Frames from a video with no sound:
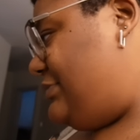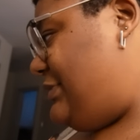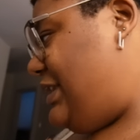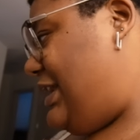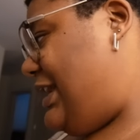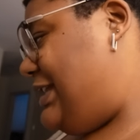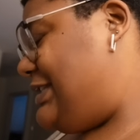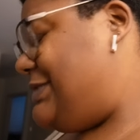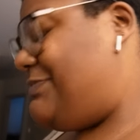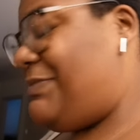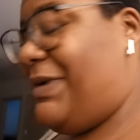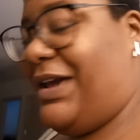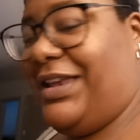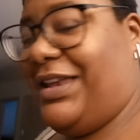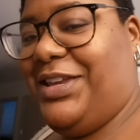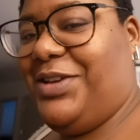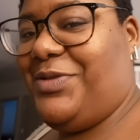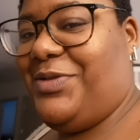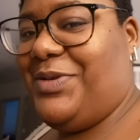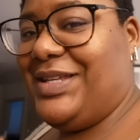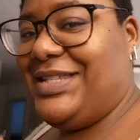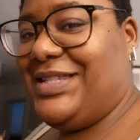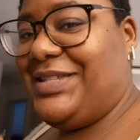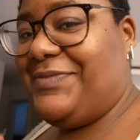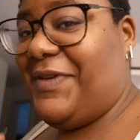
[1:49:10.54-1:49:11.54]
It's my
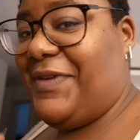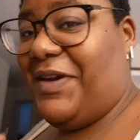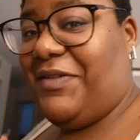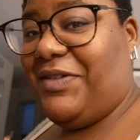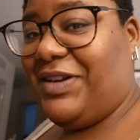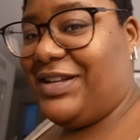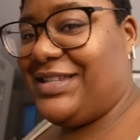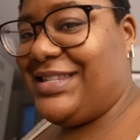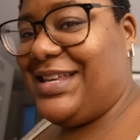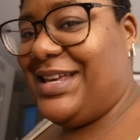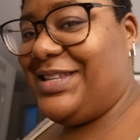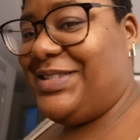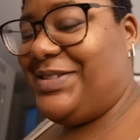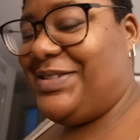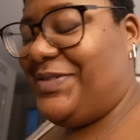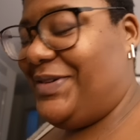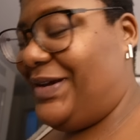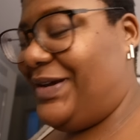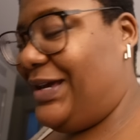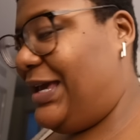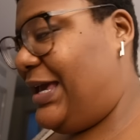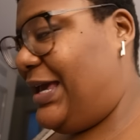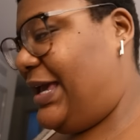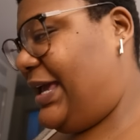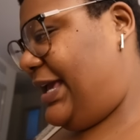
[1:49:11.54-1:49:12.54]
newest favorite
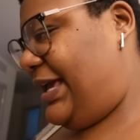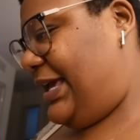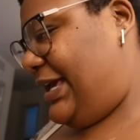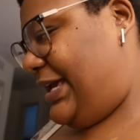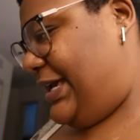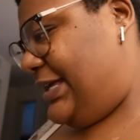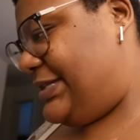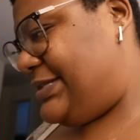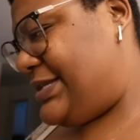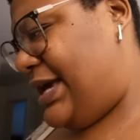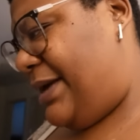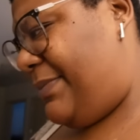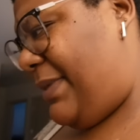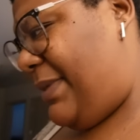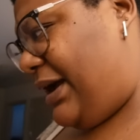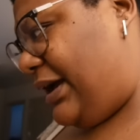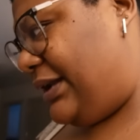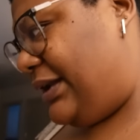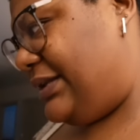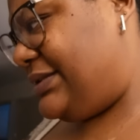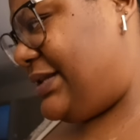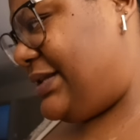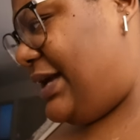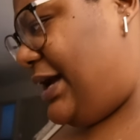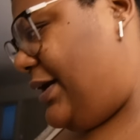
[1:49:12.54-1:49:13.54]
accessory, and I'm not
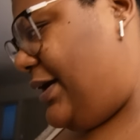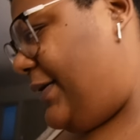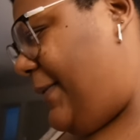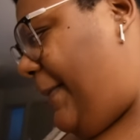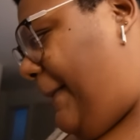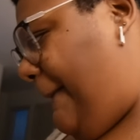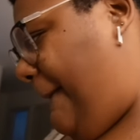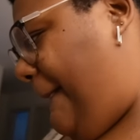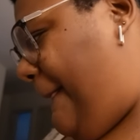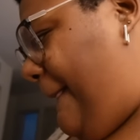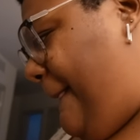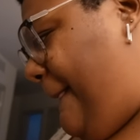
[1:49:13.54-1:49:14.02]
gonna stop.